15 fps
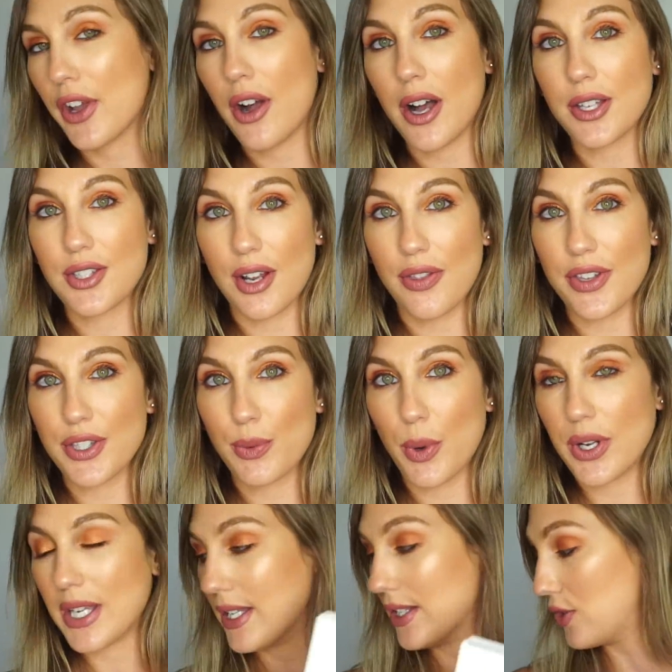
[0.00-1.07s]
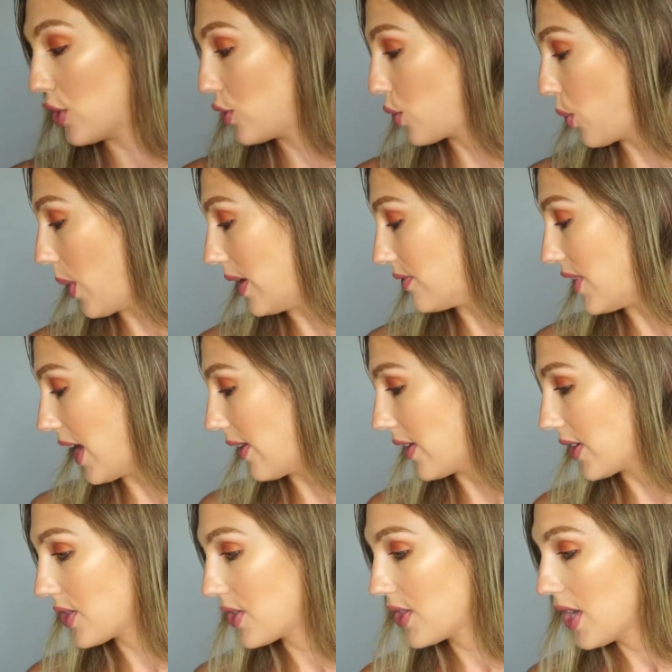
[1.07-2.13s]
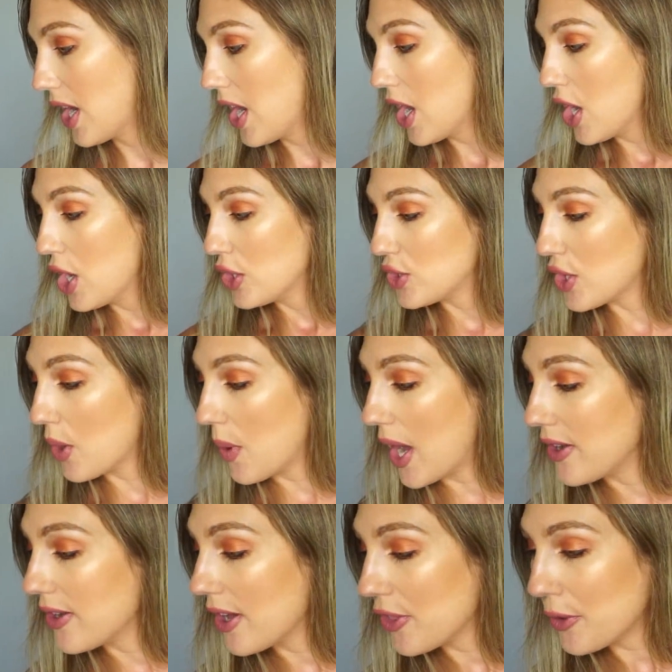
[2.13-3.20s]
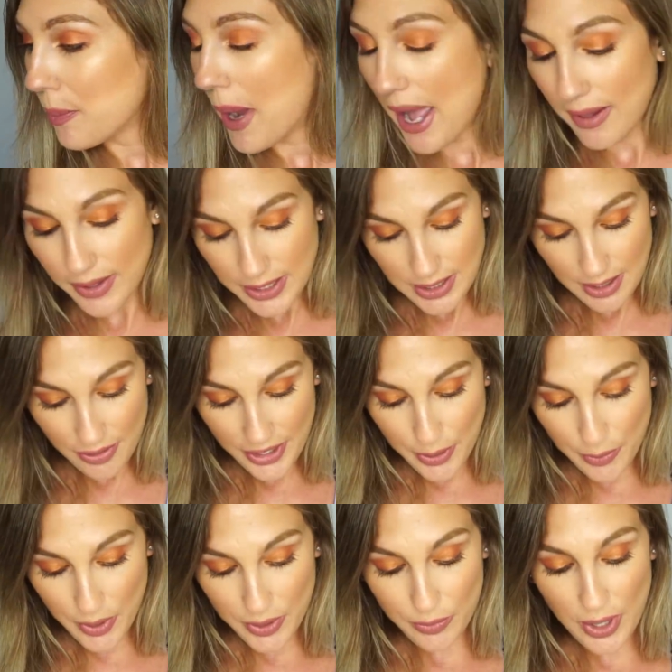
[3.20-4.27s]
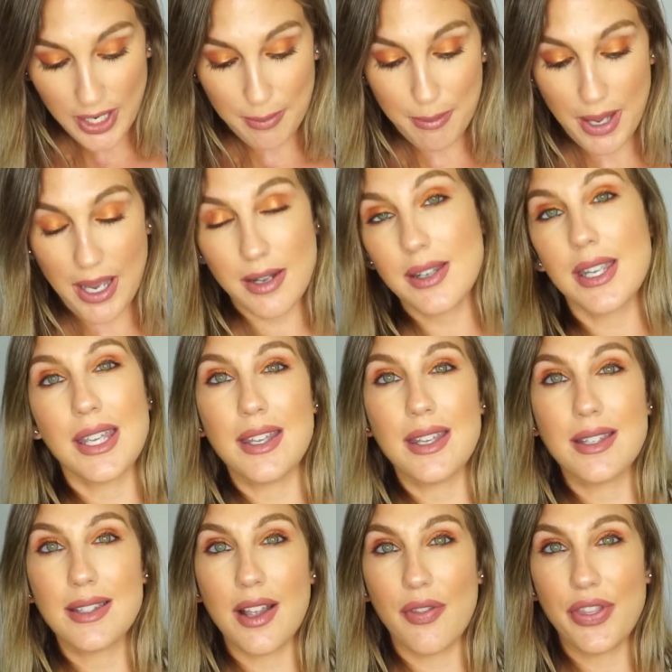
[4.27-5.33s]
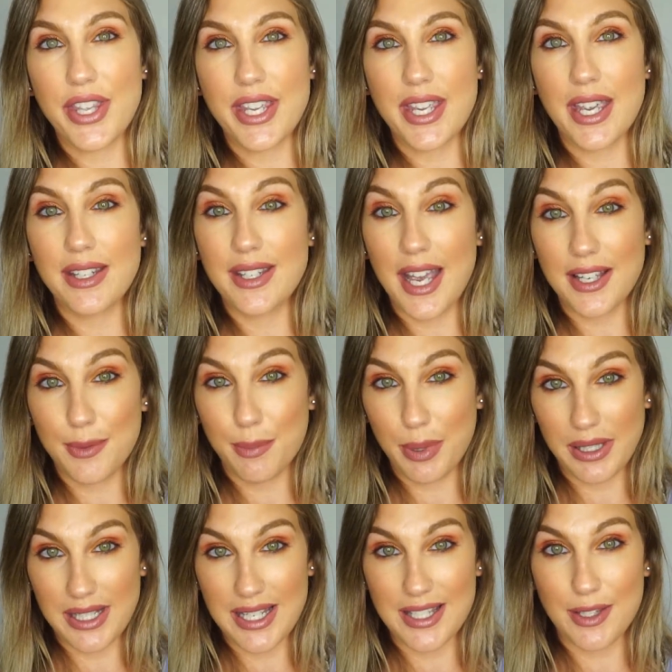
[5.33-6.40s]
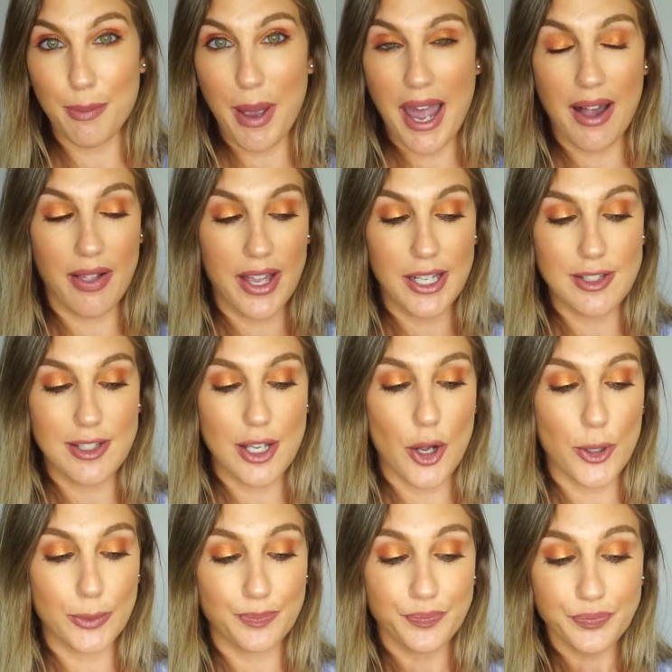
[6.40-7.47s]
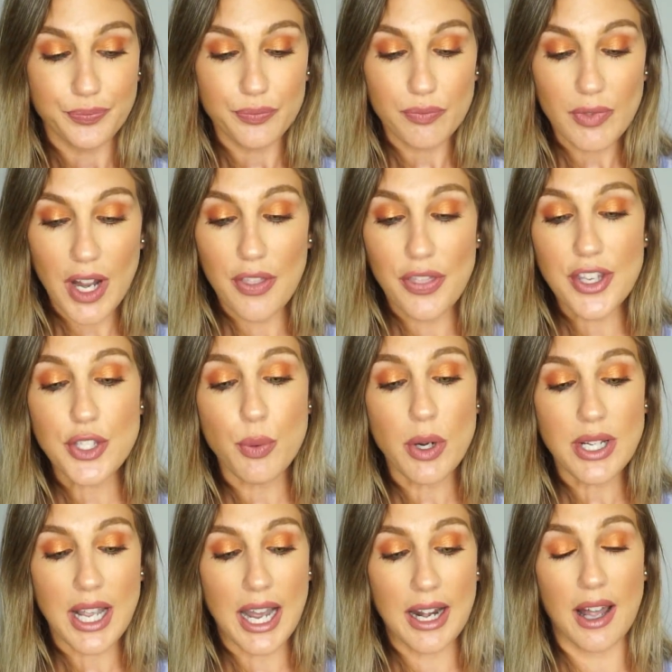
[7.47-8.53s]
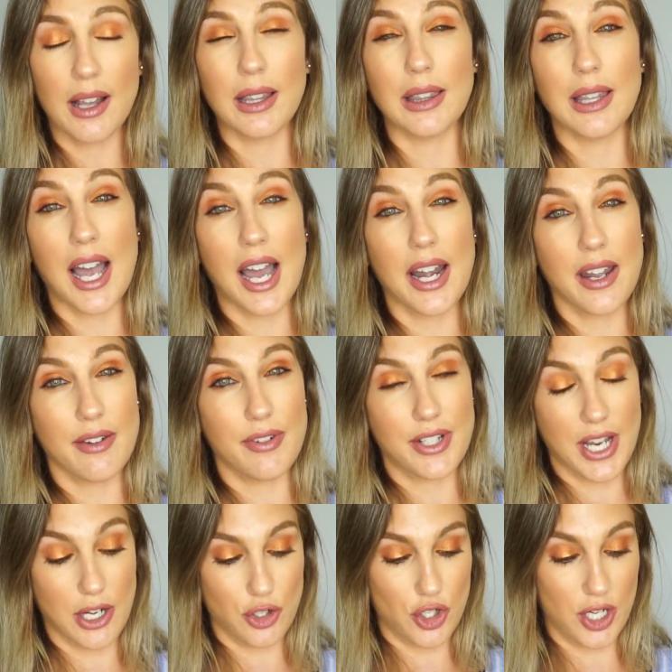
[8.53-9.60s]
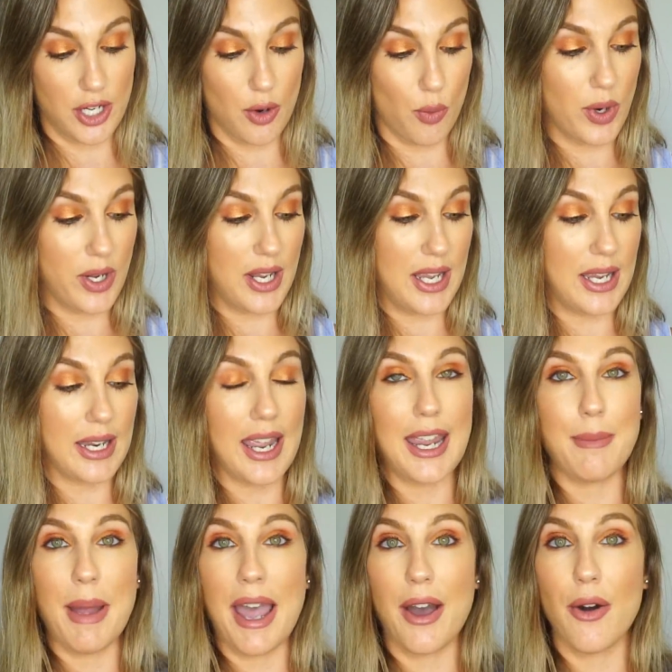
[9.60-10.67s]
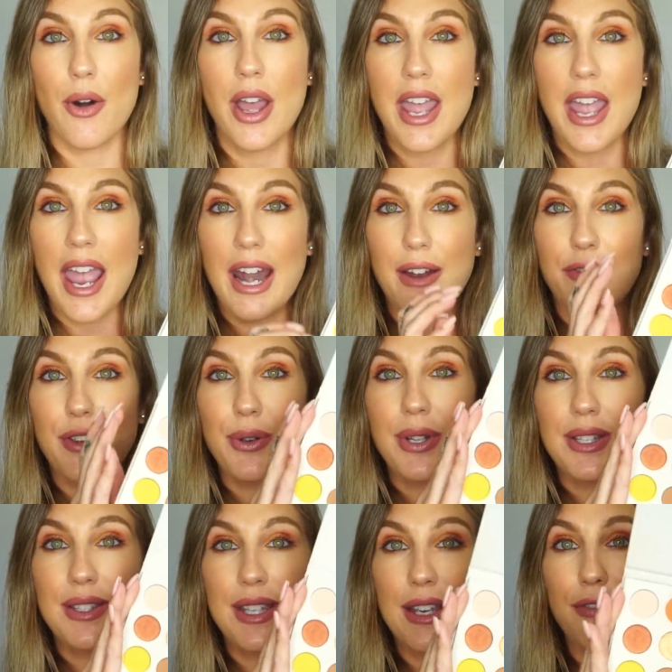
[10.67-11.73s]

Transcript: the cost on this one is $12. So another palette that I want to recommend is the Yes Please palette. So this one got a lot of attention when it came out. And if you can see